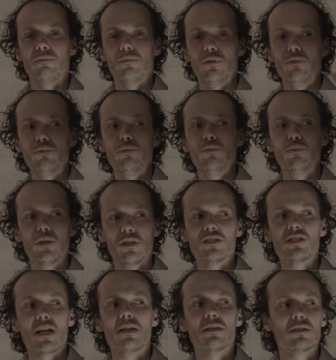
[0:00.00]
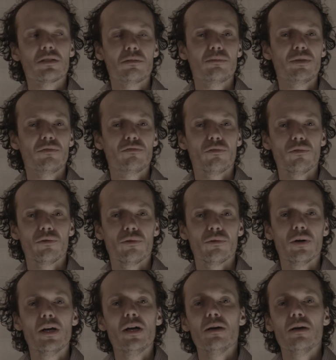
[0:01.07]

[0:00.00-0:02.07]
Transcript: who were talented before